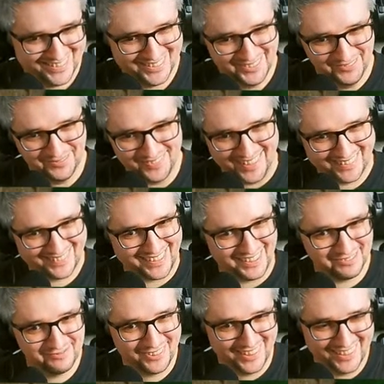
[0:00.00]
Top mats
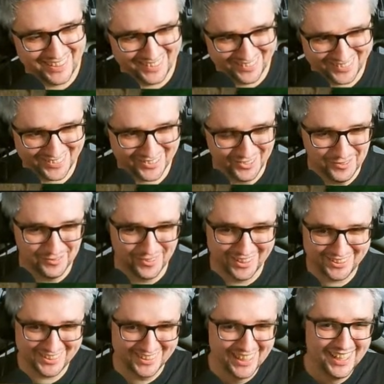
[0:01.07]
have been there so
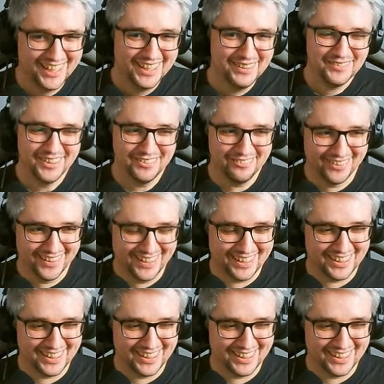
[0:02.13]
much, but with